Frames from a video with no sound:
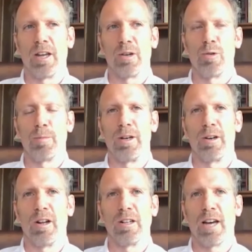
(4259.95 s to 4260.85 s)
that group I hear
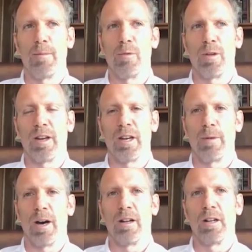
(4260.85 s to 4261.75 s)
it all the time when we think
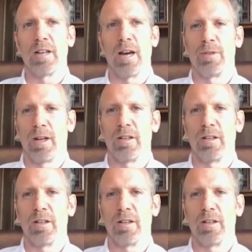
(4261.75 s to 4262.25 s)
about it all the time.